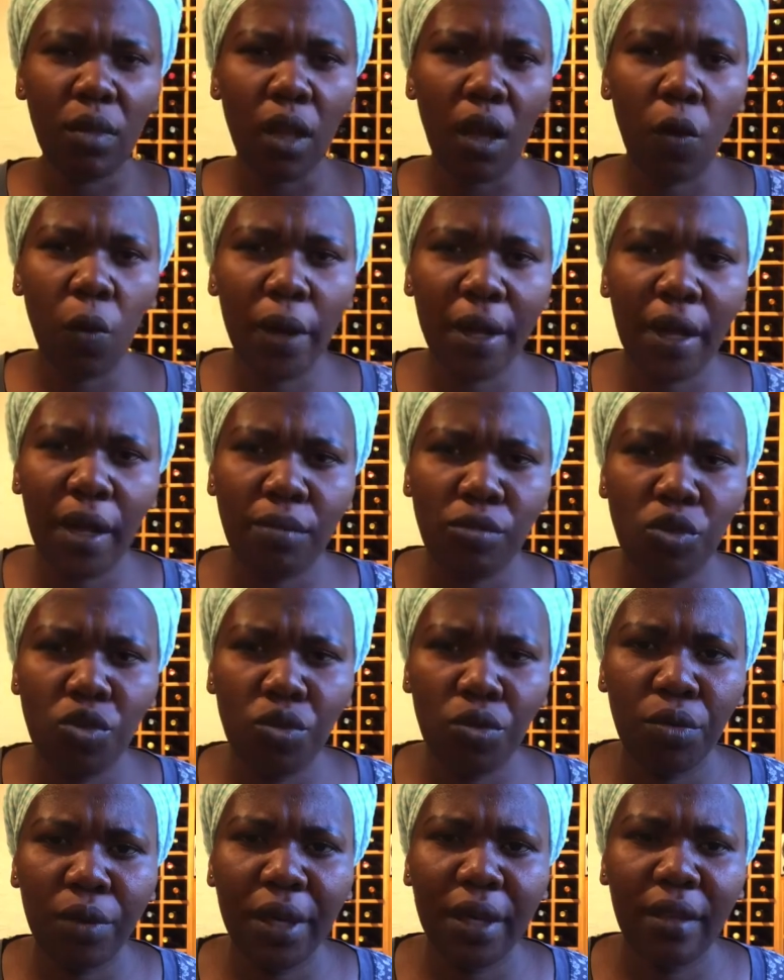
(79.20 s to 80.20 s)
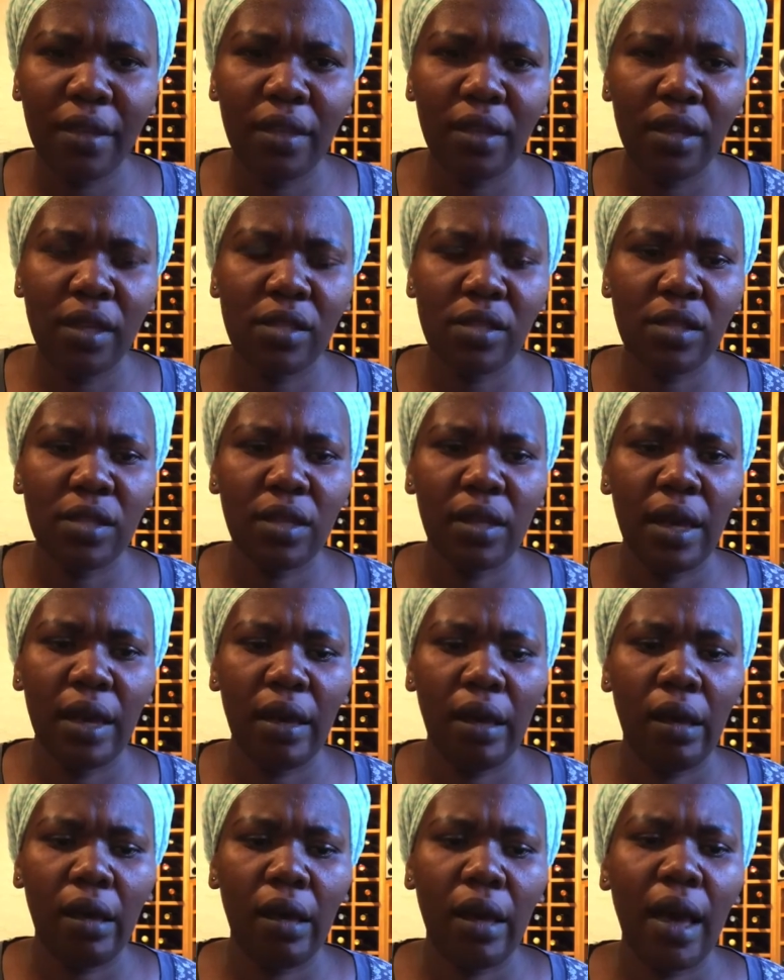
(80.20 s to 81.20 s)
when I'm doing this,
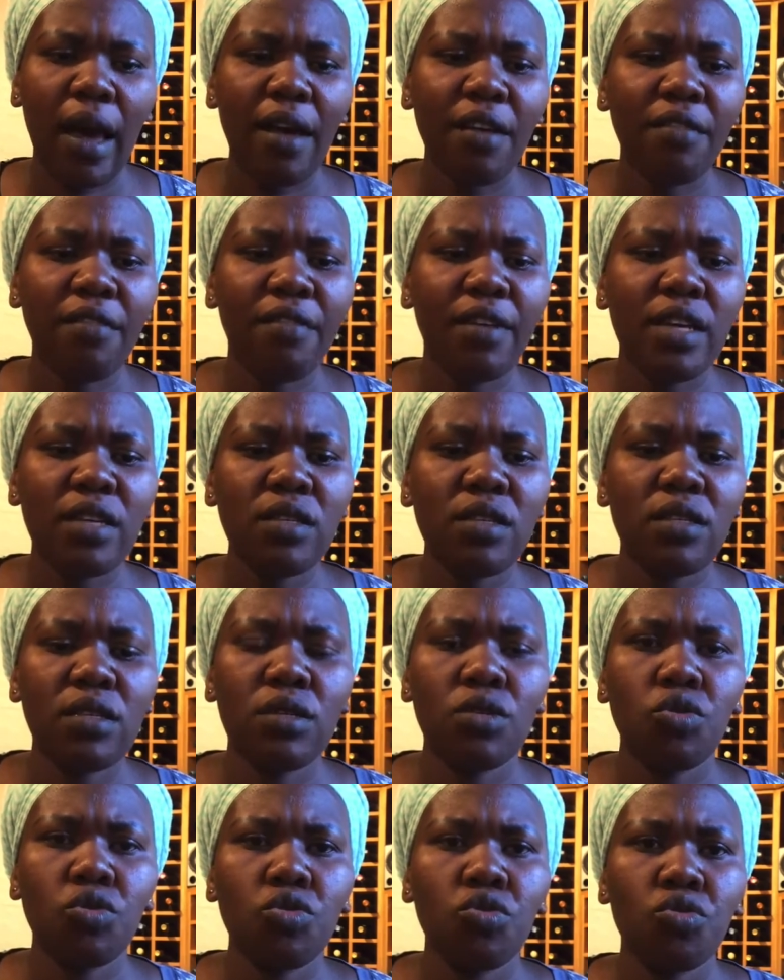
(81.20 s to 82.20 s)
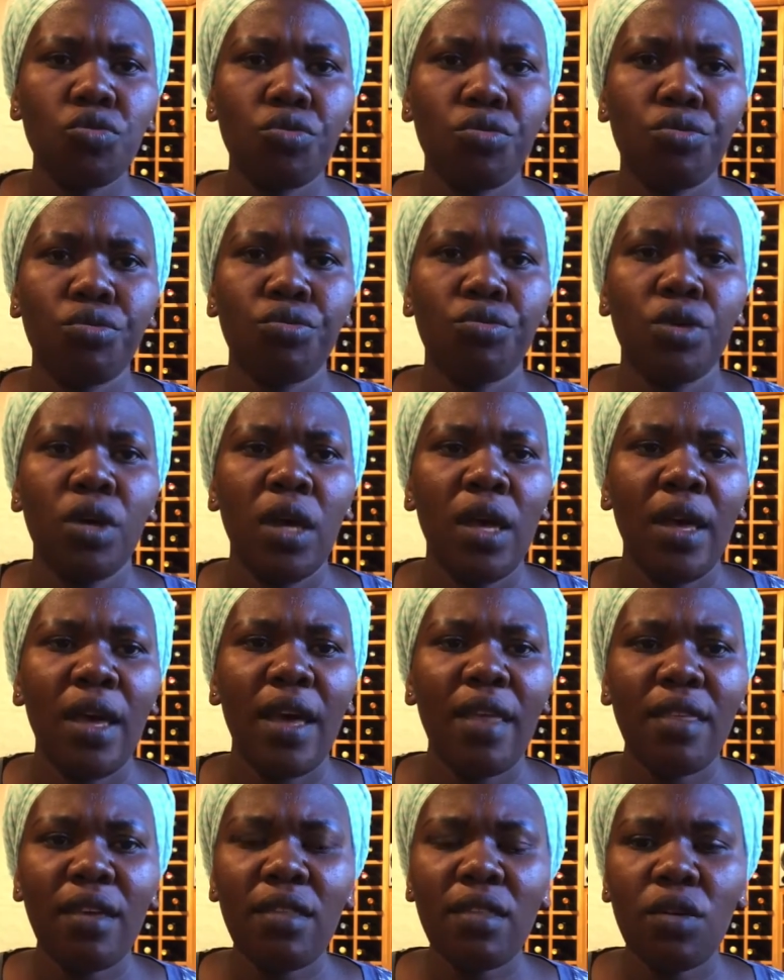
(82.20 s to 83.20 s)
like advising to,
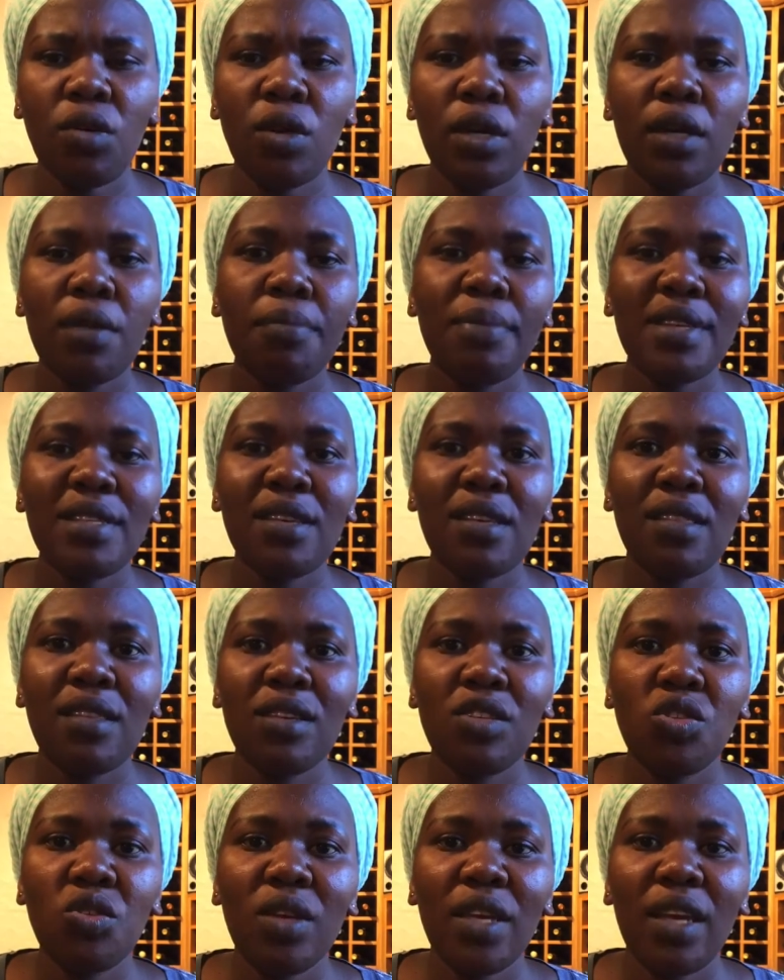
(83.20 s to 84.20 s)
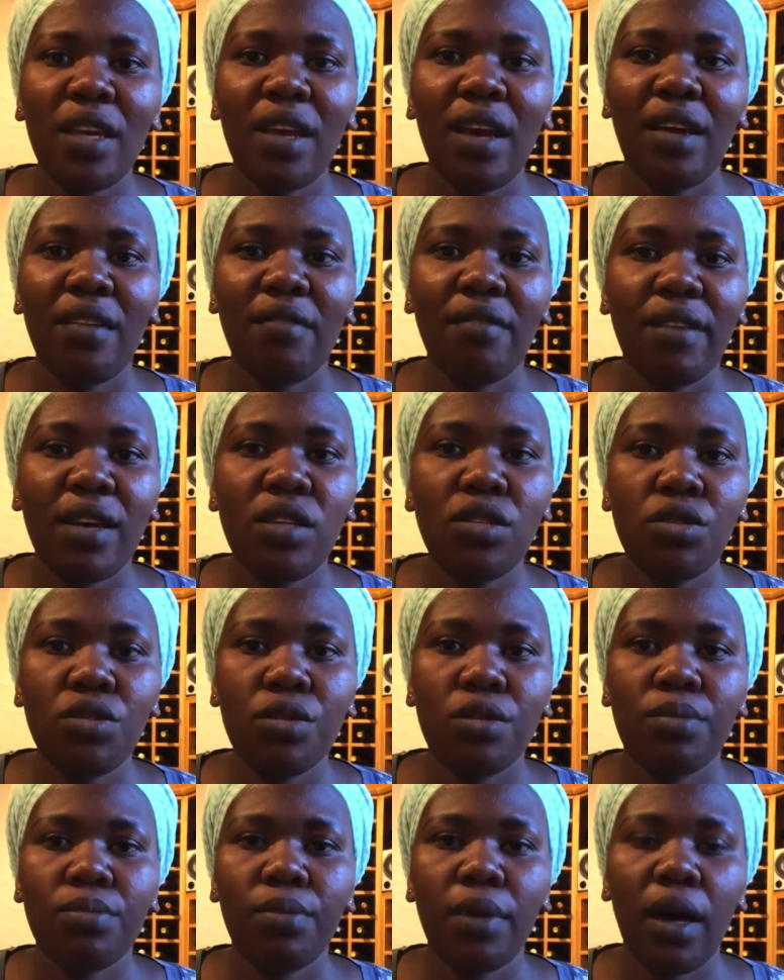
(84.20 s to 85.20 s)
I think the only person that you can advise
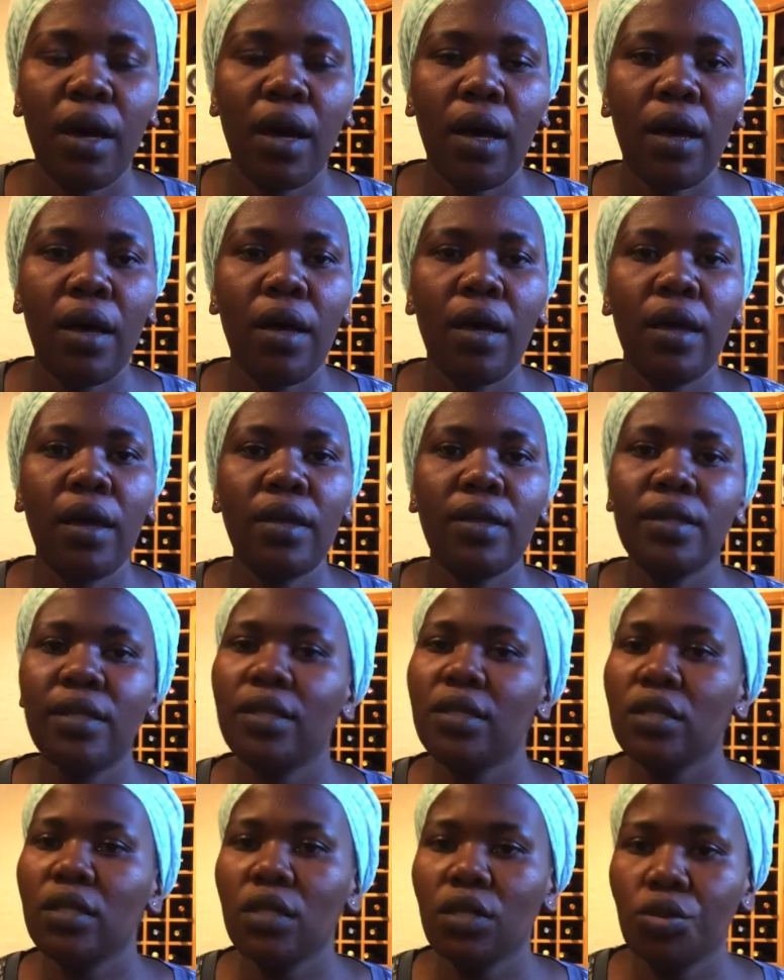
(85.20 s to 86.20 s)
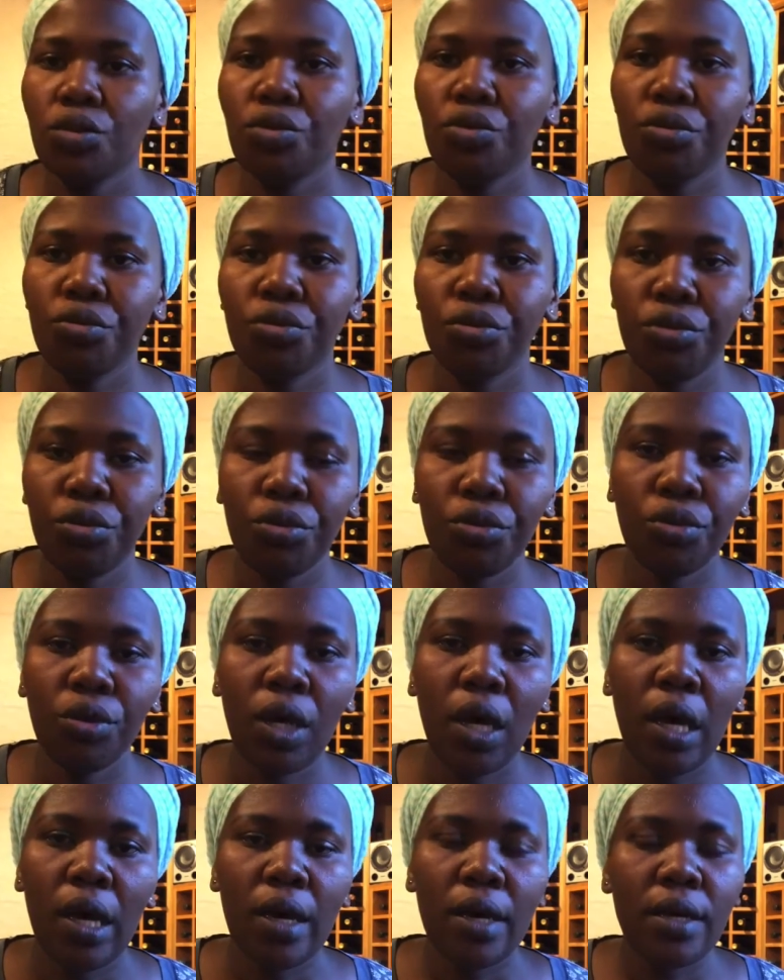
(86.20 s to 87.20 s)
and listen to you
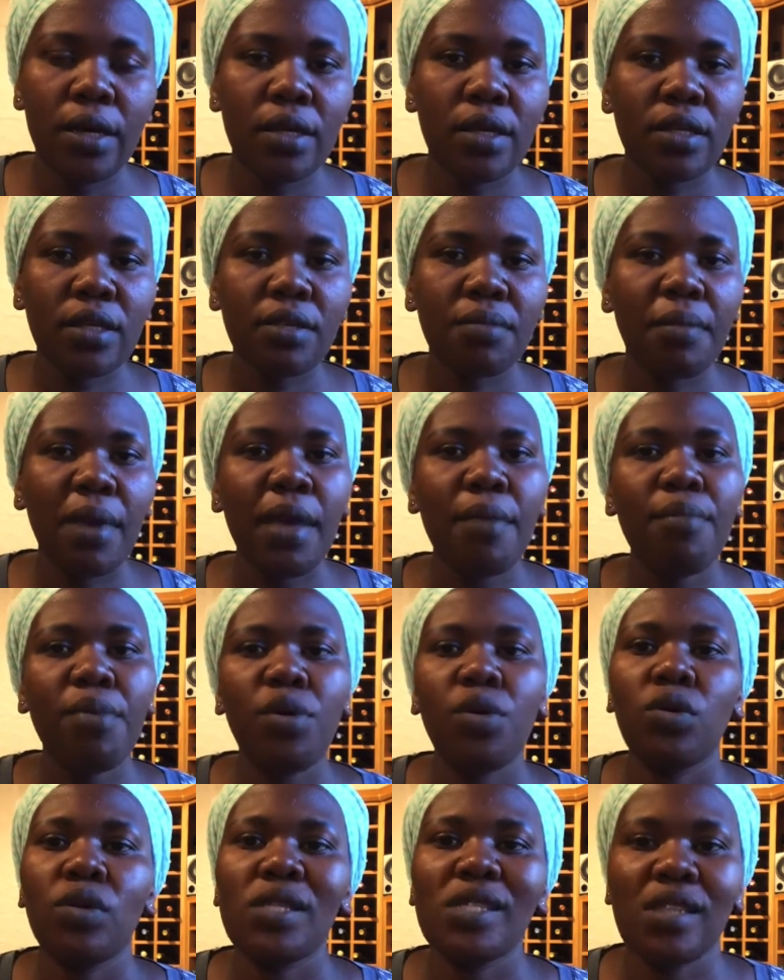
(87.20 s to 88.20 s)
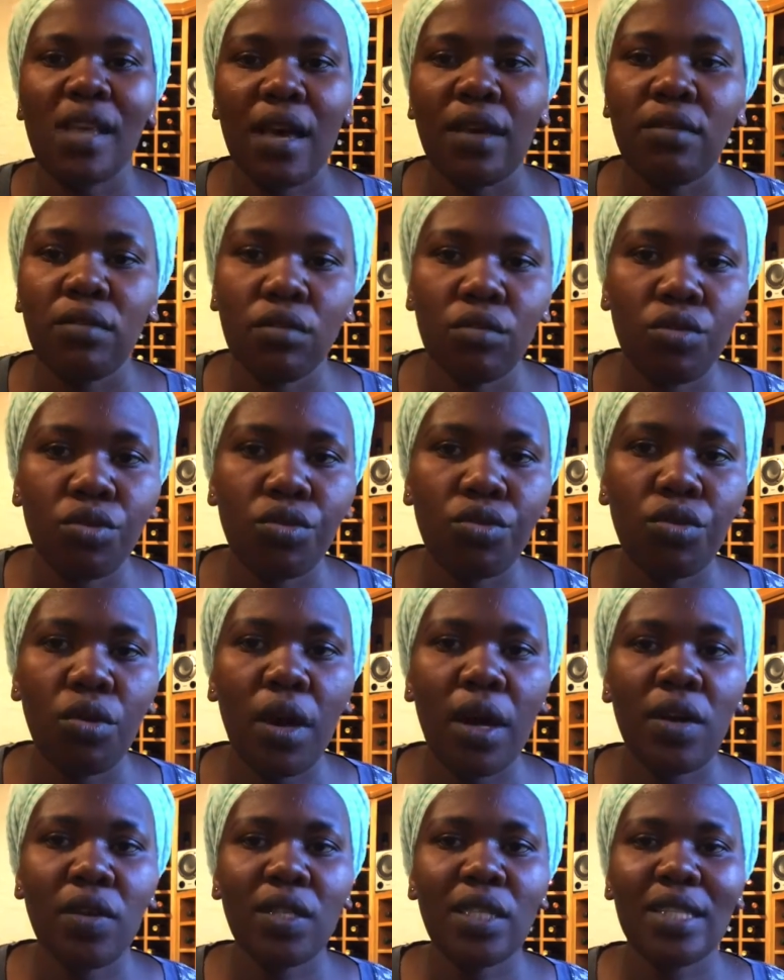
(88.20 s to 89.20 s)
is maybe your son. So
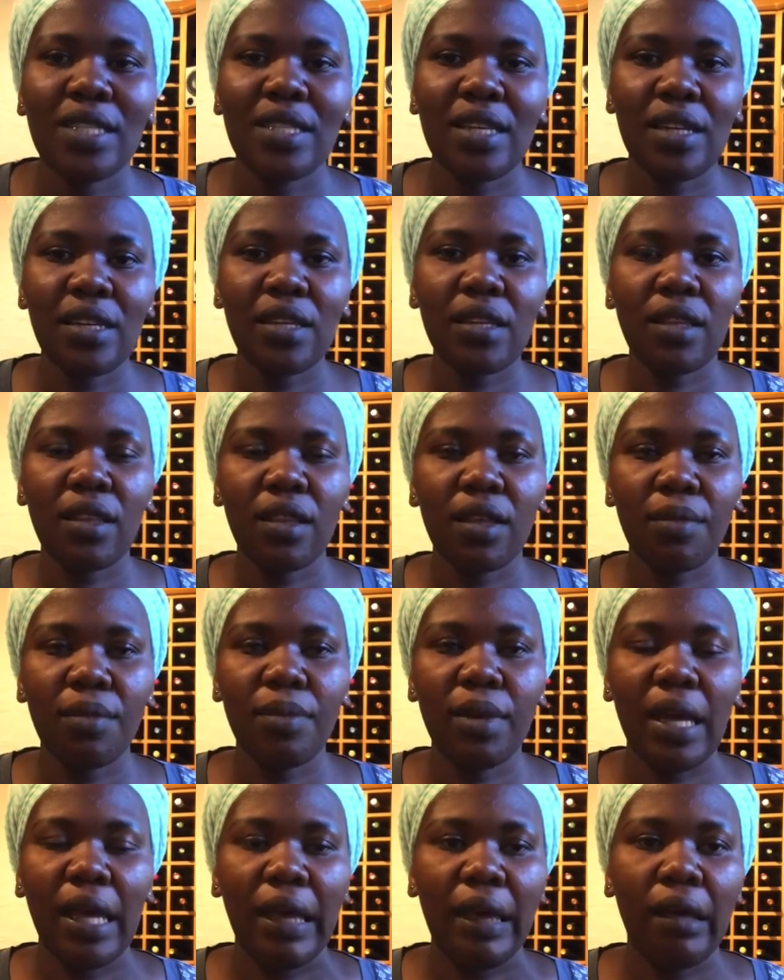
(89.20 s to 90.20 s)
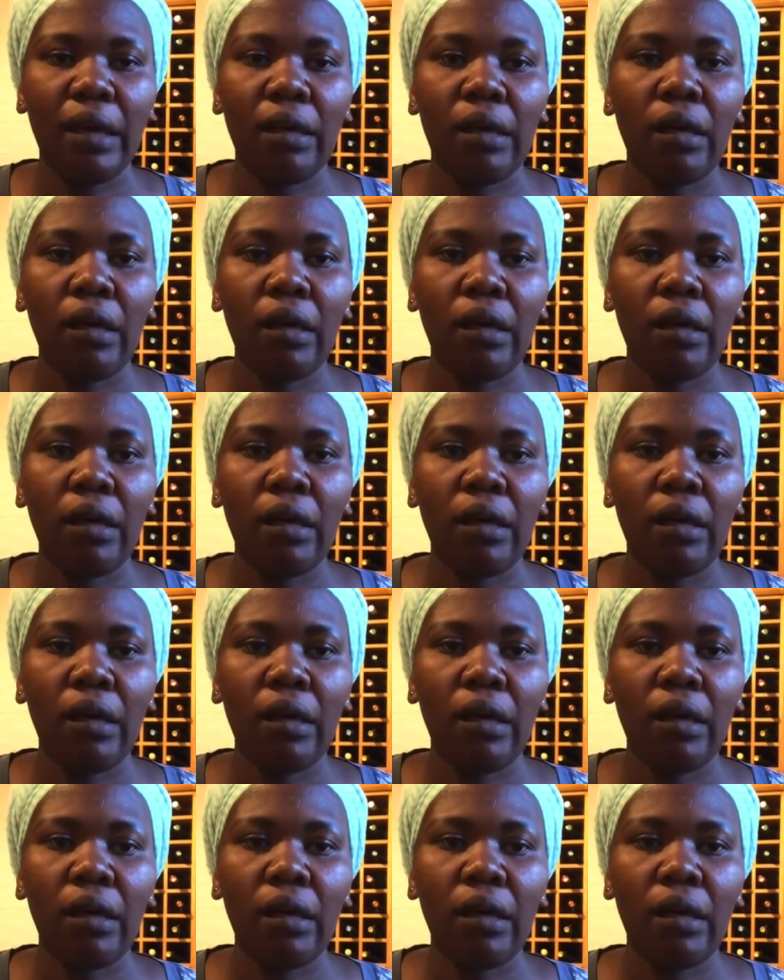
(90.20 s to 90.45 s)
I was telling them, like,